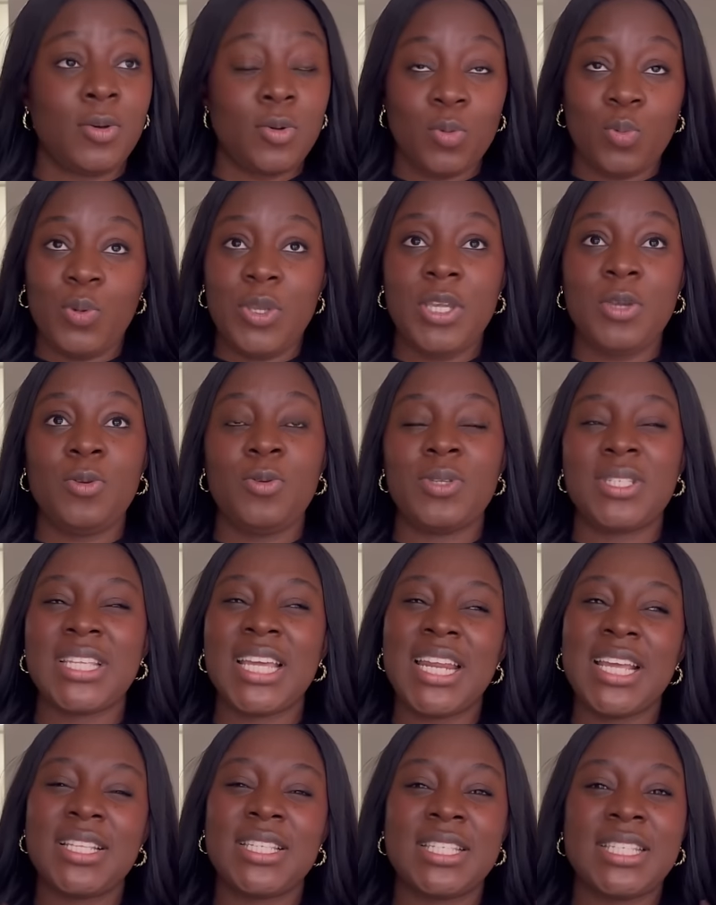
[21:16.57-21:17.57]
we
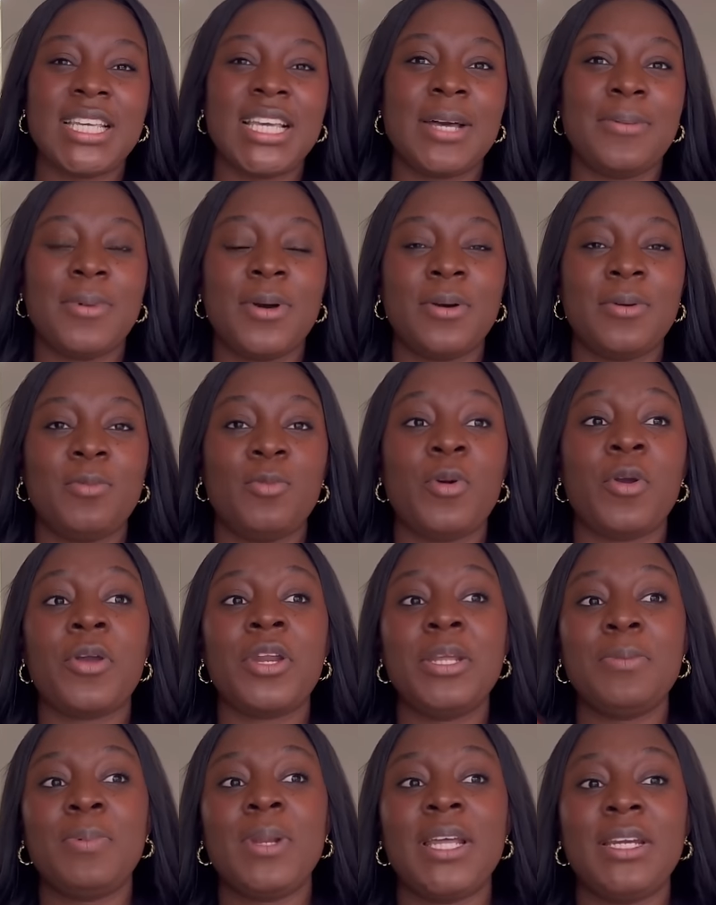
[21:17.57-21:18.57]
started to think about we're
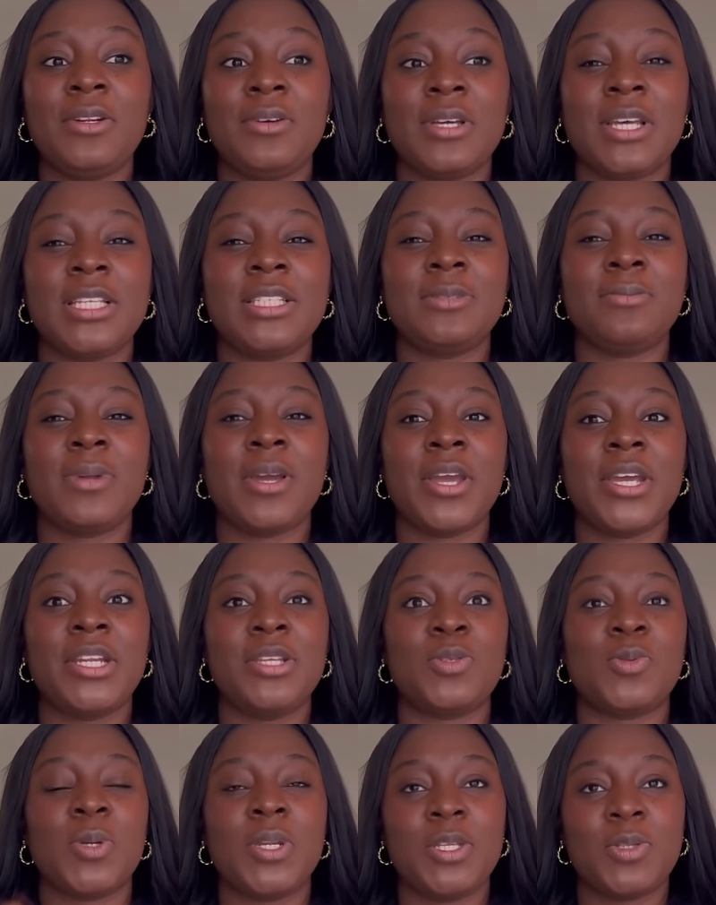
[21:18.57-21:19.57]
already planning on getting married
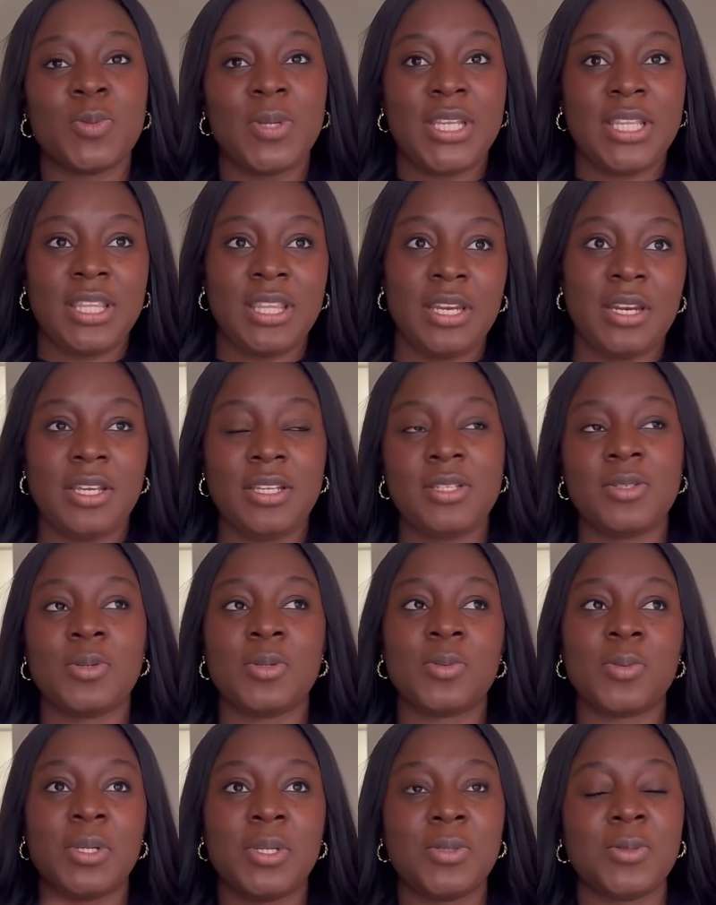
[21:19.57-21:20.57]
in 2023 this
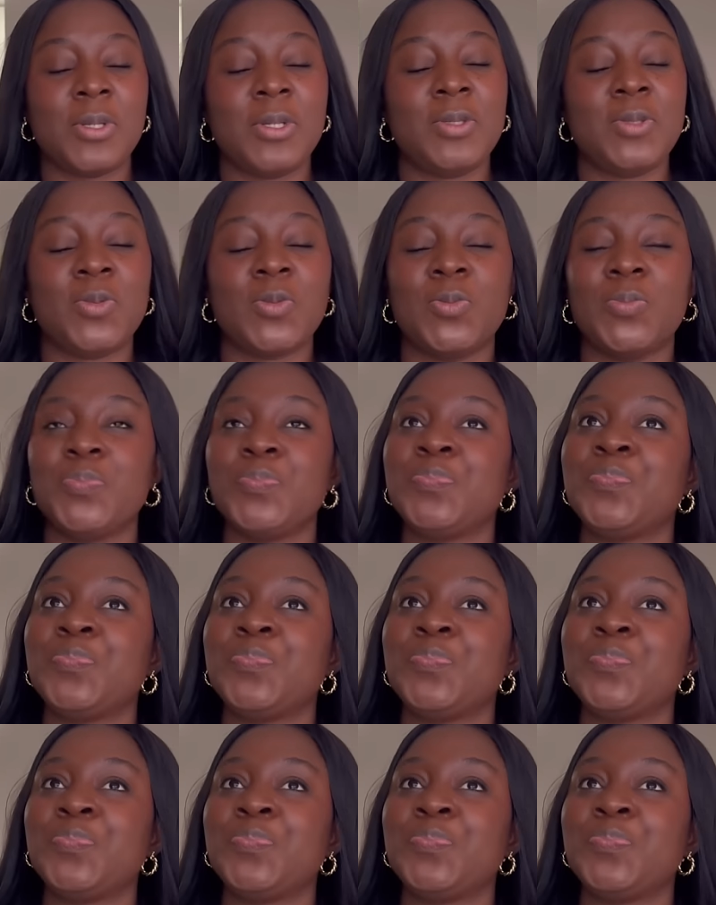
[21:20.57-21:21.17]
was 2022